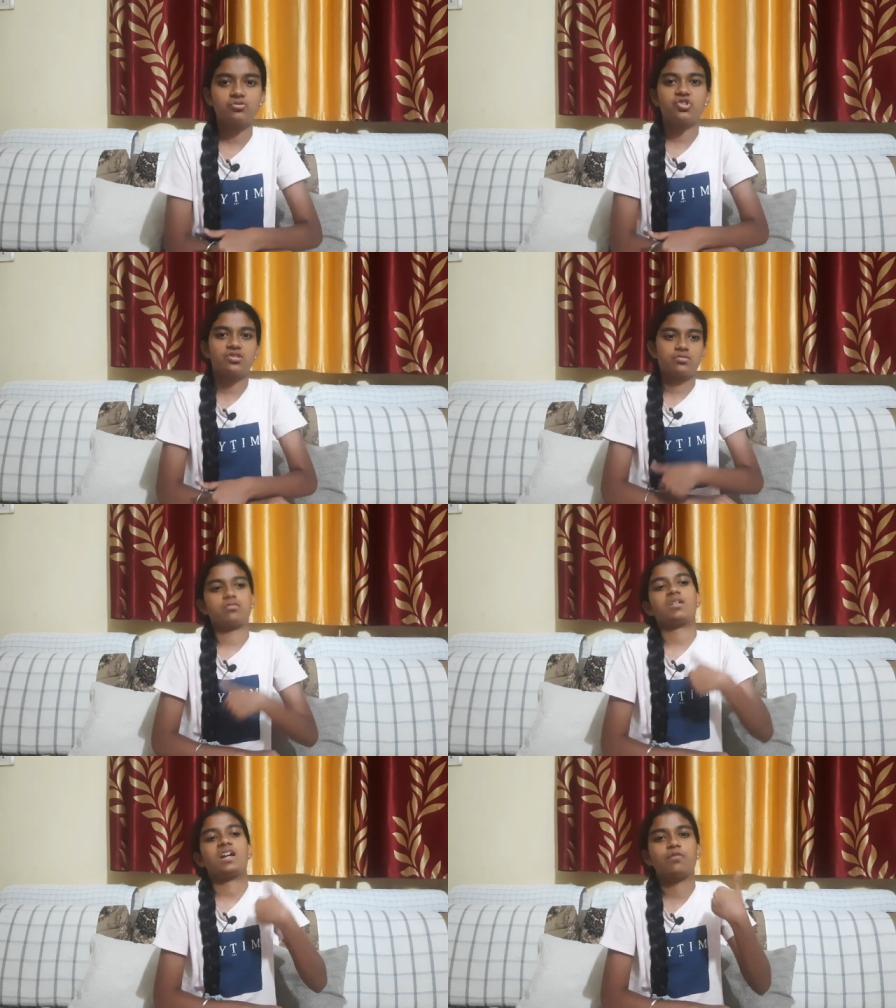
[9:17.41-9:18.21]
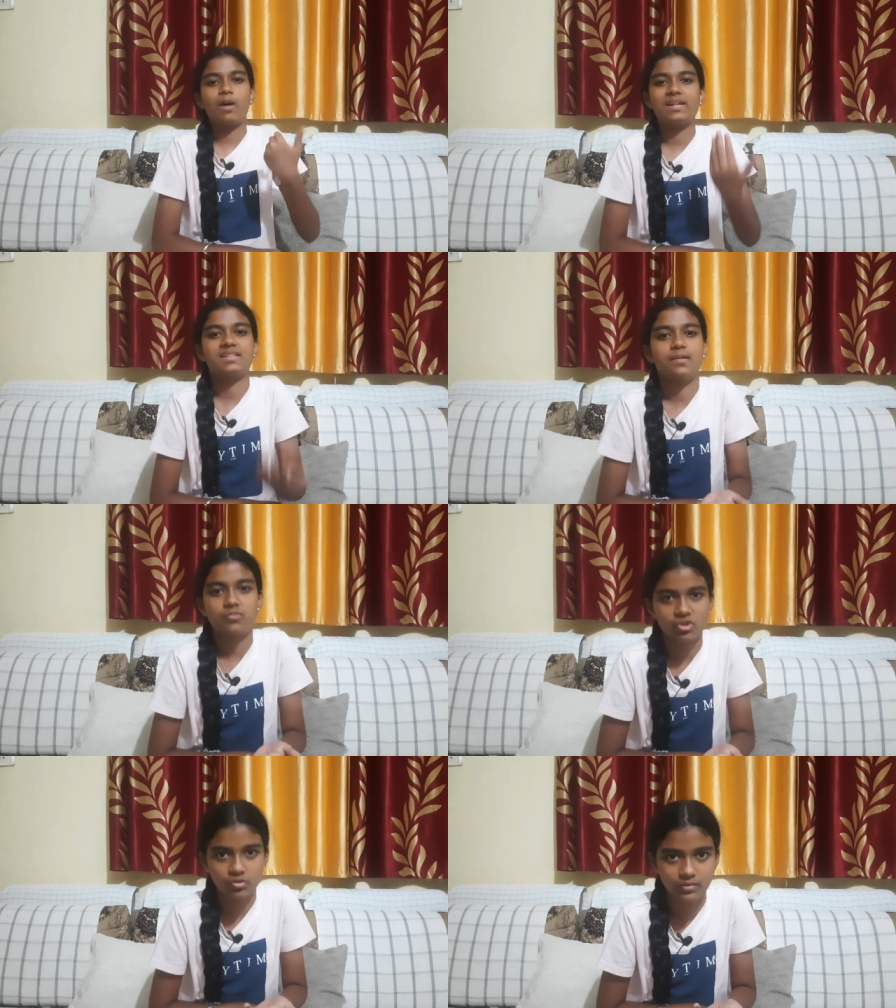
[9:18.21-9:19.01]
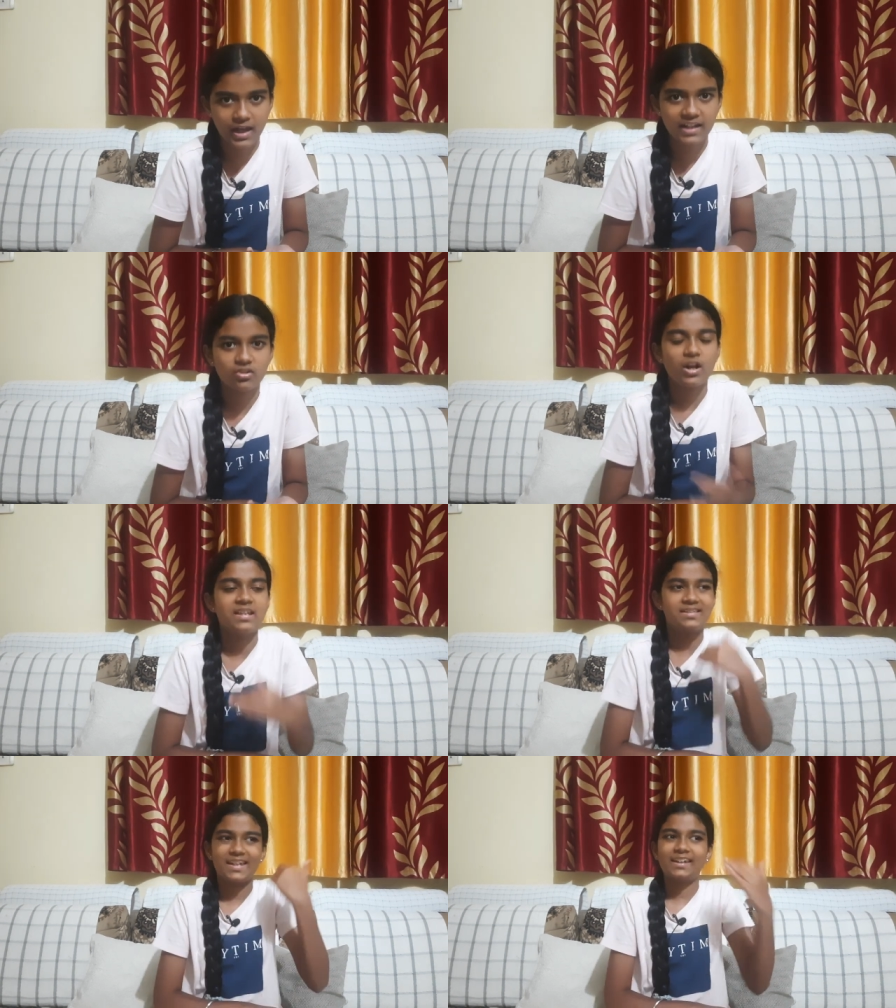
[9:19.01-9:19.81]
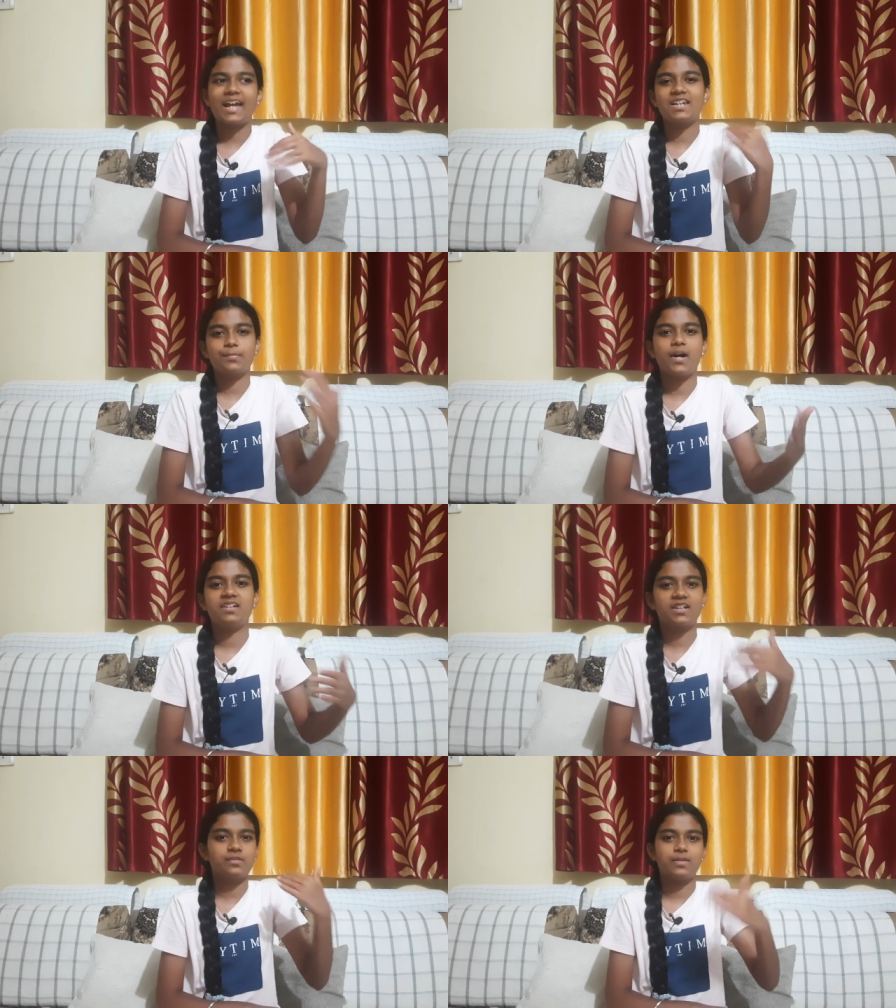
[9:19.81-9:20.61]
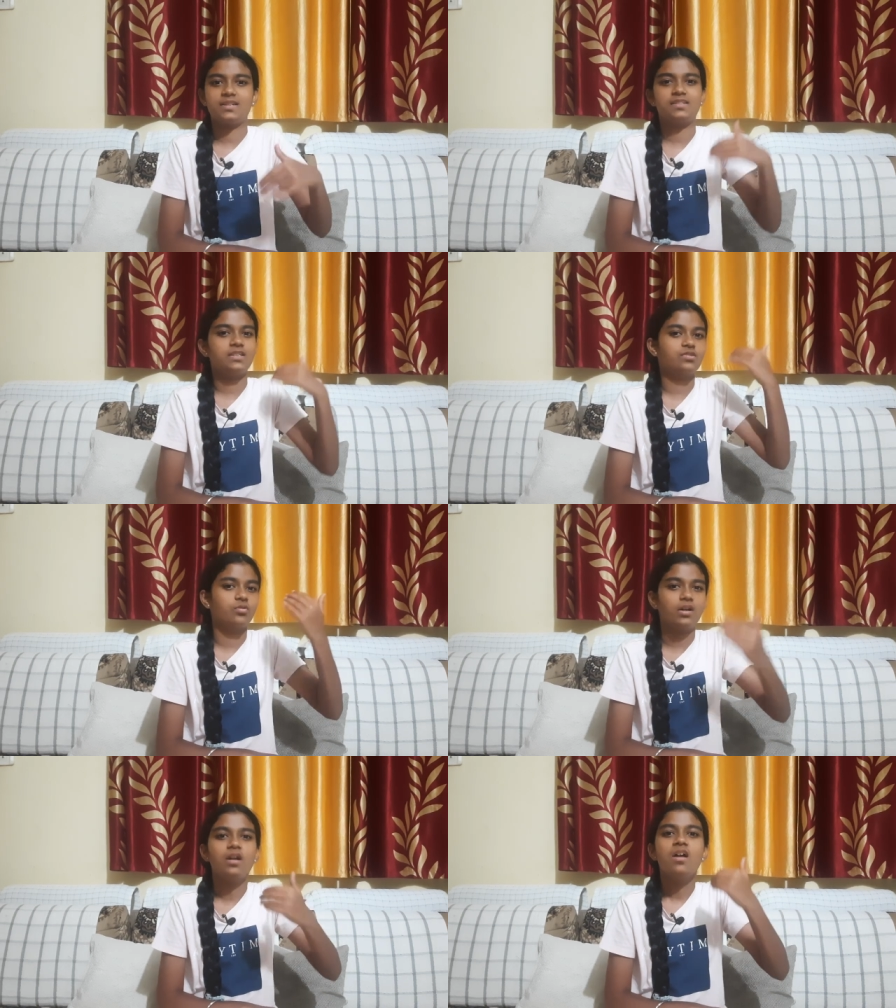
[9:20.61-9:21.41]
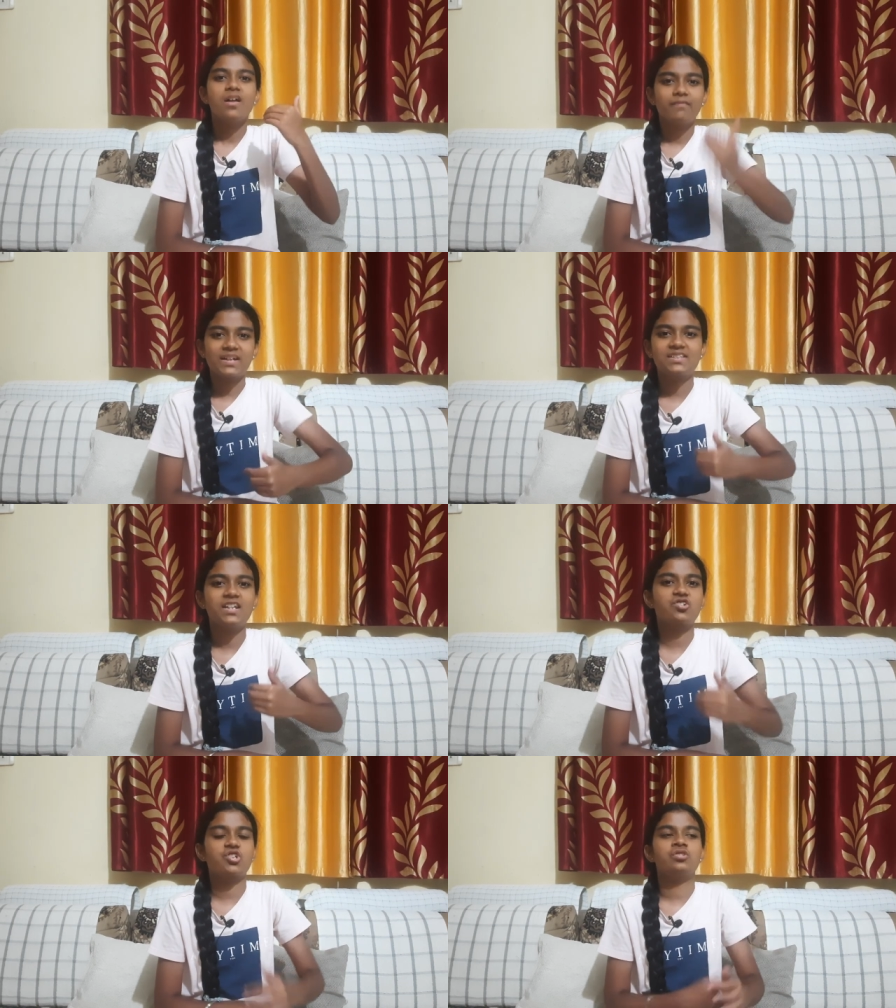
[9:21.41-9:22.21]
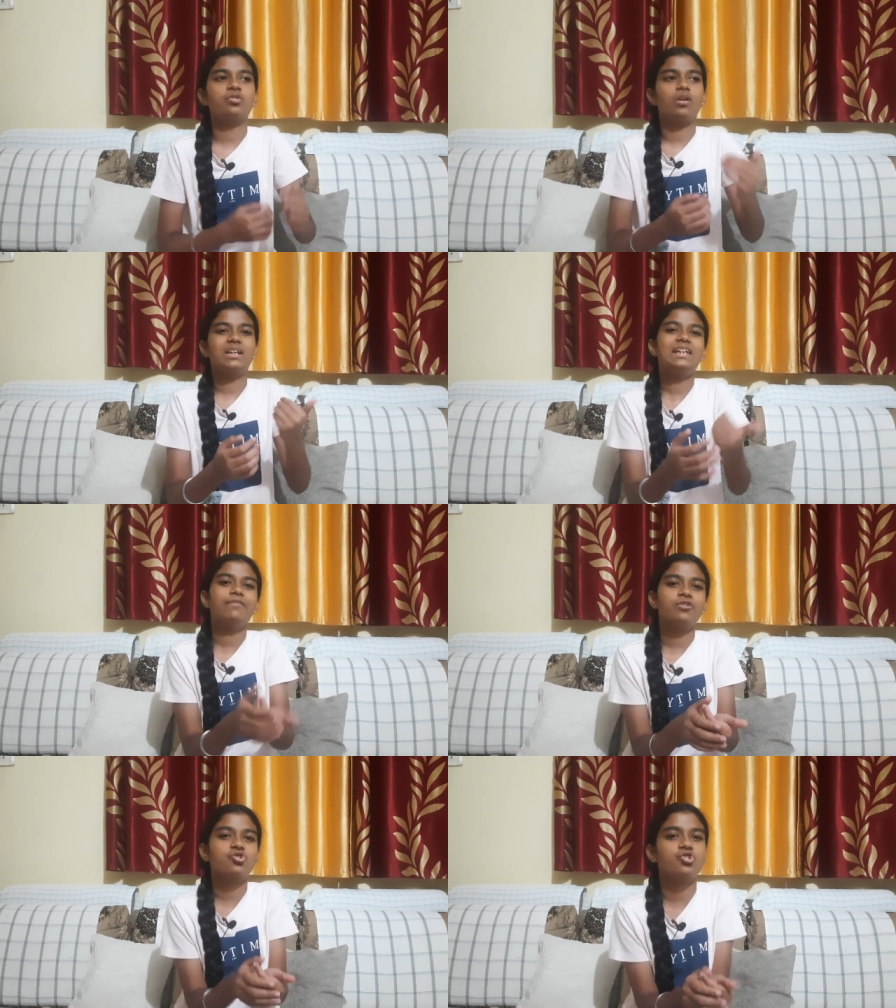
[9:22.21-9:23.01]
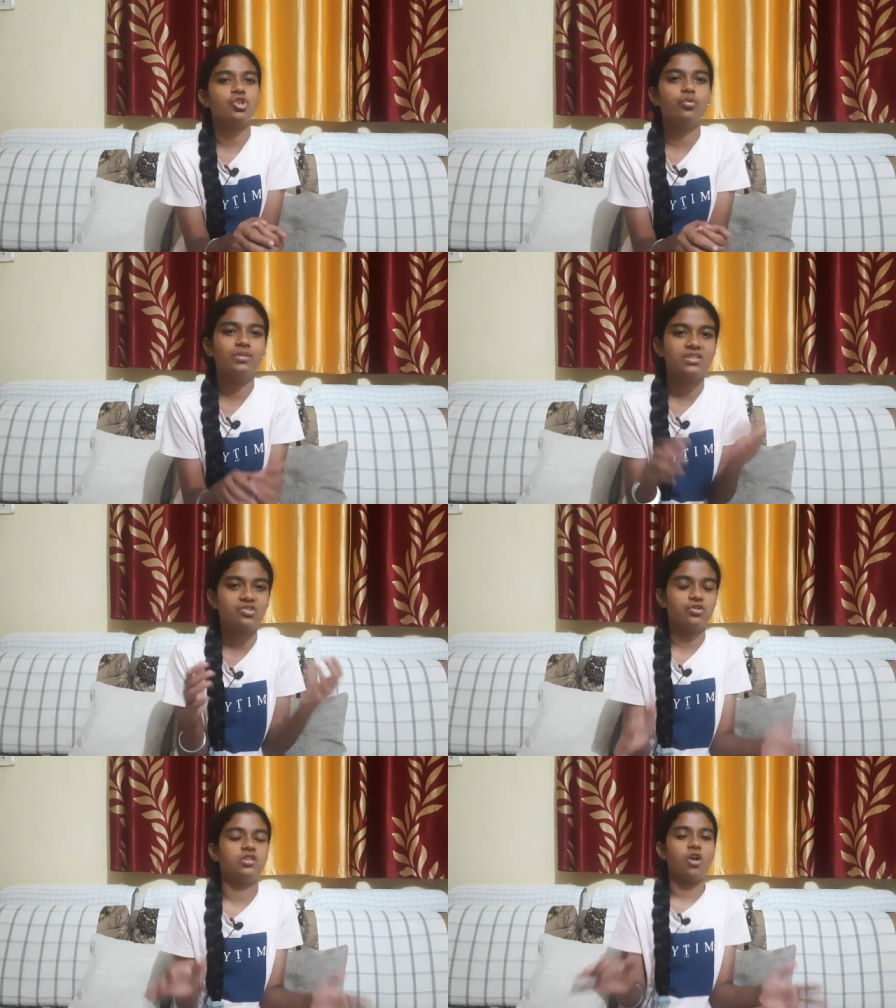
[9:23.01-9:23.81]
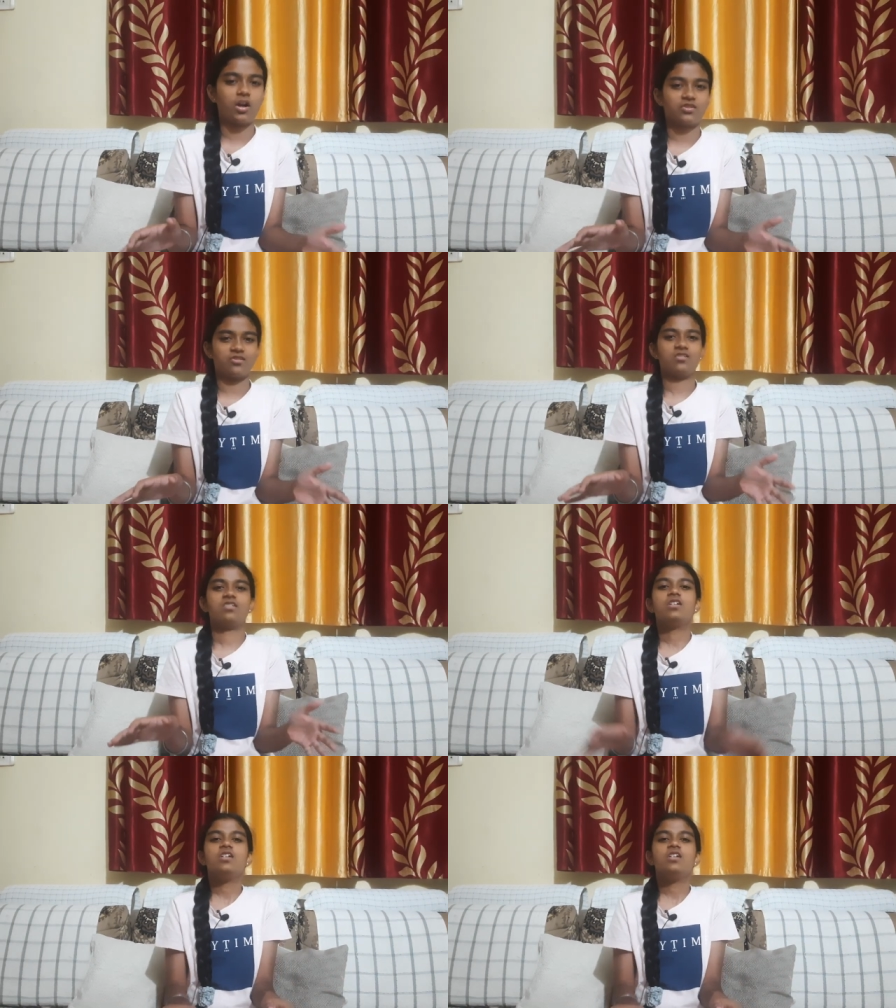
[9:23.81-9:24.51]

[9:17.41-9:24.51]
just advise them to do that and take antibiotics, medicines, or vaccinations, or even show this to the doctor.